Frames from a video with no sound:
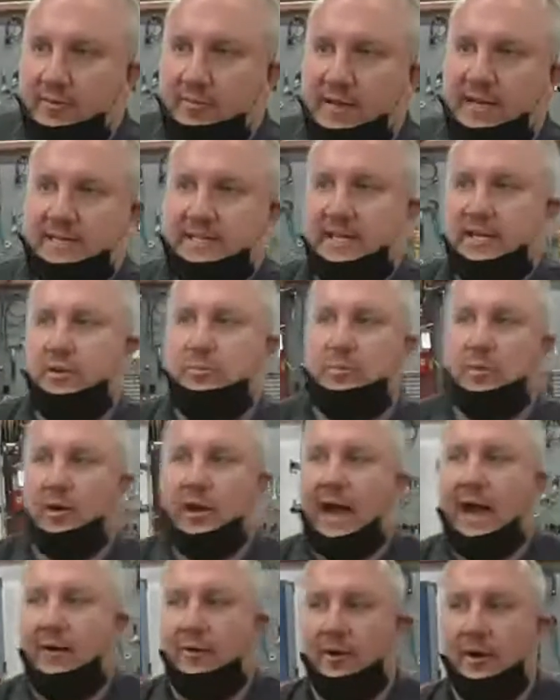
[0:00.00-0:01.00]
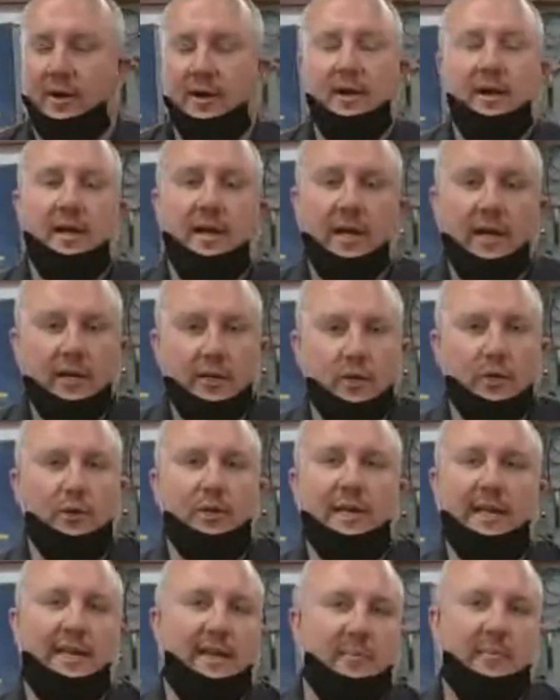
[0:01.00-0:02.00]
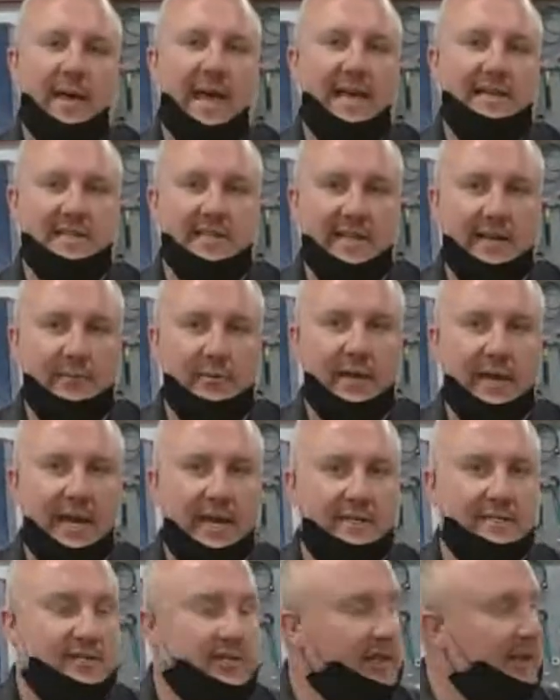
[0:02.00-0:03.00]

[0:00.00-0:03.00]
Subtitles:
BTU per hour cooling capacity we need,